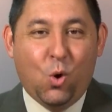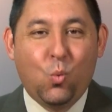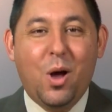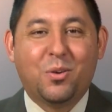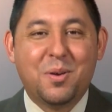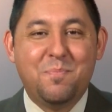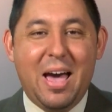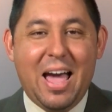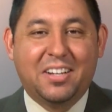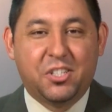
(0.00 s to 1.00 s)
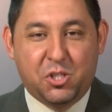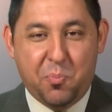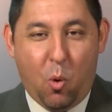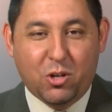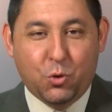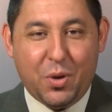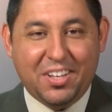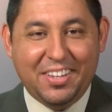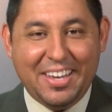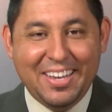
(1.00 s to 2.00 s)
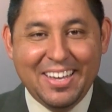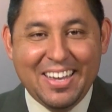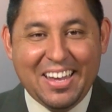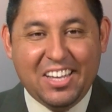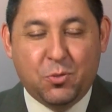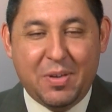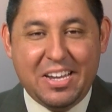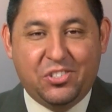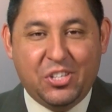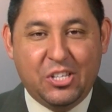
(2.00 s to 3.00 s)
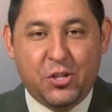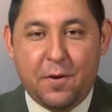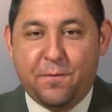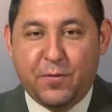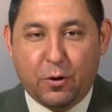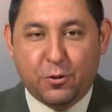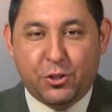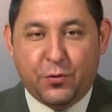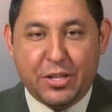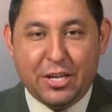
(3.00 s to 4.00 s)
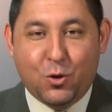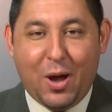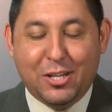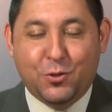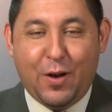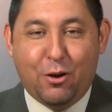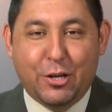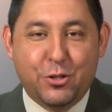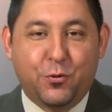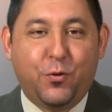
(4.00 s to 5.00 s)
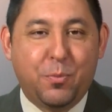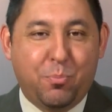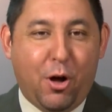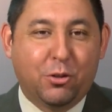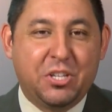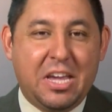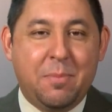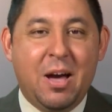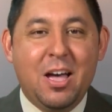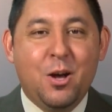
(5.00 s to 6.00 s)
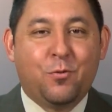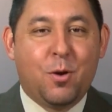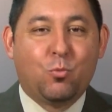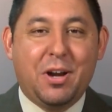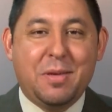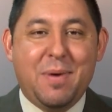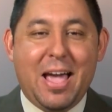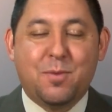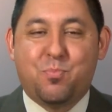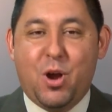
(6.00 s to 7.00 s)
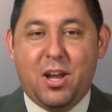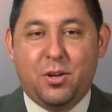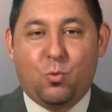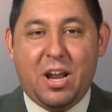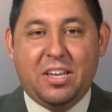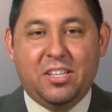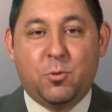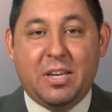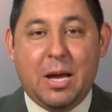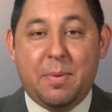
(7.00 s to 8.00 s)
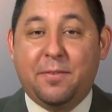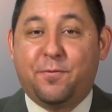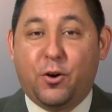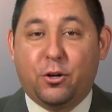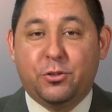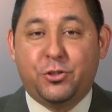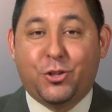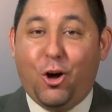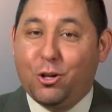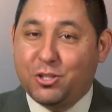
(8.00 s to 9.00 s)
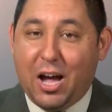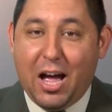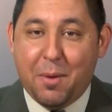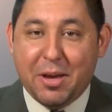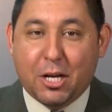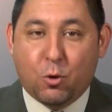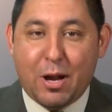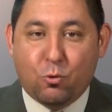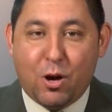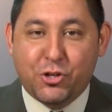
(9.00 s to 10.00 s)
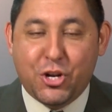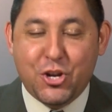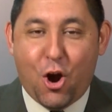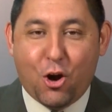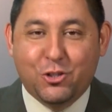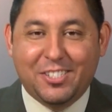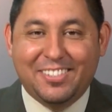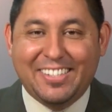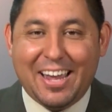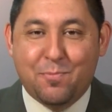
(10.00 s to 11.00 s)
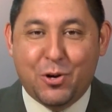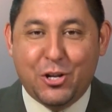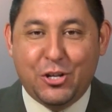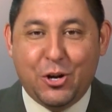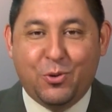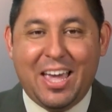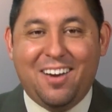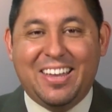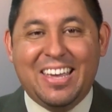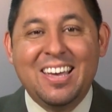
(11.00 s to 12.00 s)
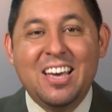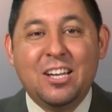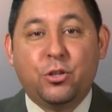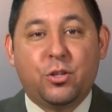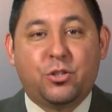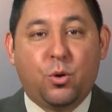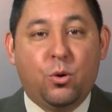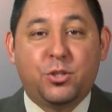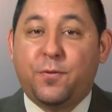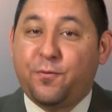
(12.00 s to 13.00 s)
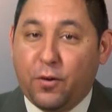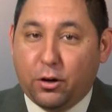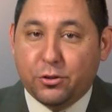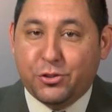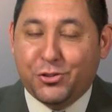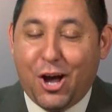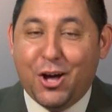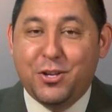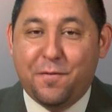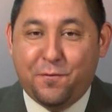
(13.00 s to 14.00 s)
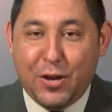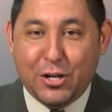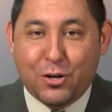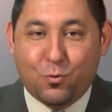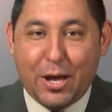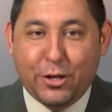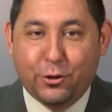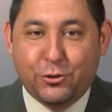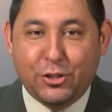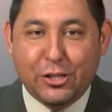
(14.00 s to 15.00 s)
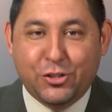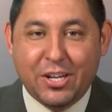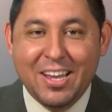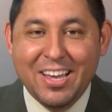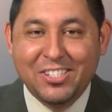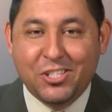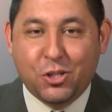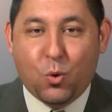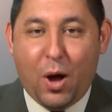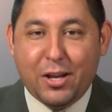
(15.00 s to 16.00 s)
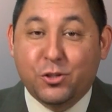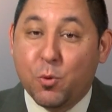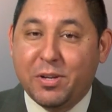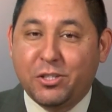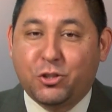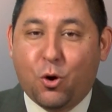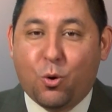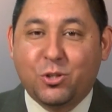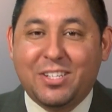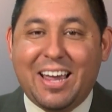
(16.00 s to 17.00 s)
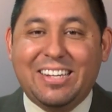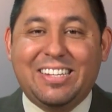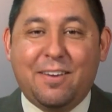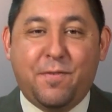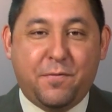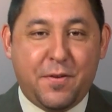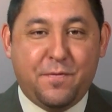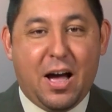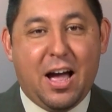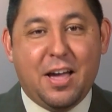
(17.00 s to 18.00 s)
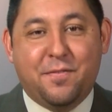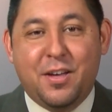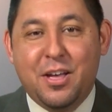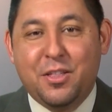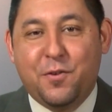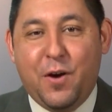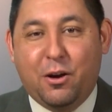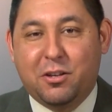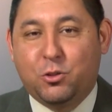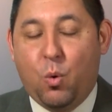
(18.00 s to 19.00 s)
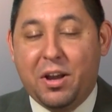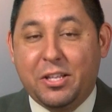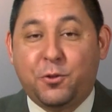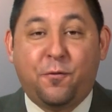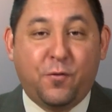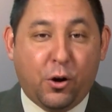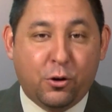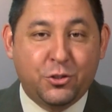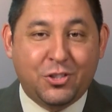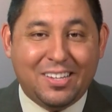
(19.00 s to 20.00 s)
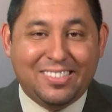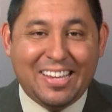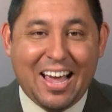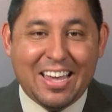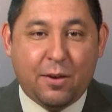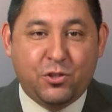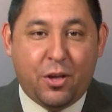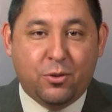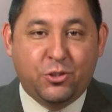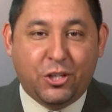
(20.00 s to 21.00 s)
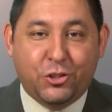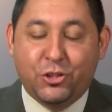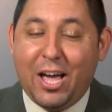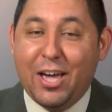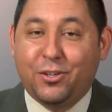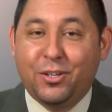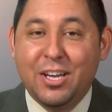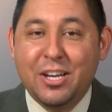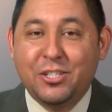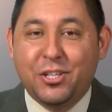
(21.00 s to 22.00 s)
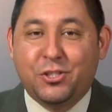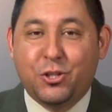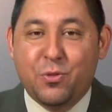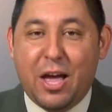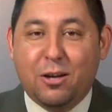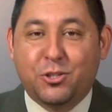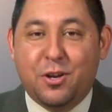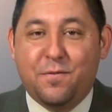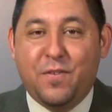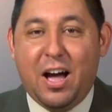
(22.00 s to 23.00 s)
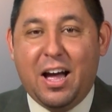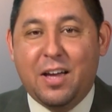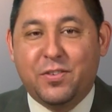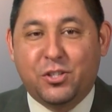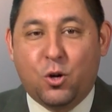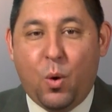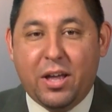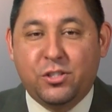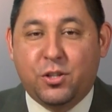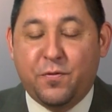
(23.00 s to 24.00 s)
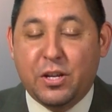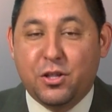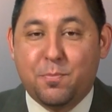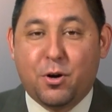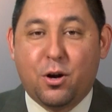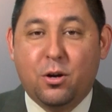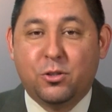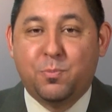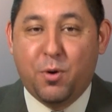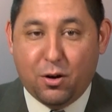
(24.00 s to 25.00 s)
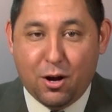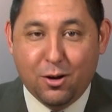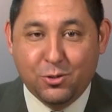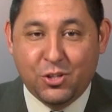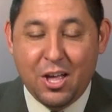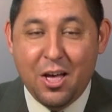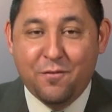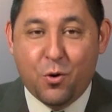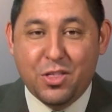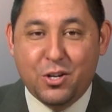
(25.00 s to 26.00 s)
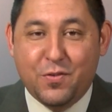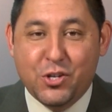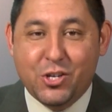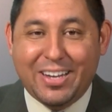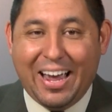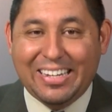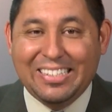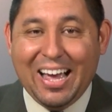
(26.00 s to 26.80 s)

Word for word: Welcome back to Sports Weekly. It's been a season of firsts for the Aquinas Falcons football team. From running back Brandon Rankin to becoming first all-time in career rushing yards in San Bernardino County to the school's first undefeated regular season since Aquinas opened its doors in nineteen fifty-five. The Falcons won its first C I F Southern Section title since two thousand five as Aquinas defeated the Burroughs Burroughs for the Division nine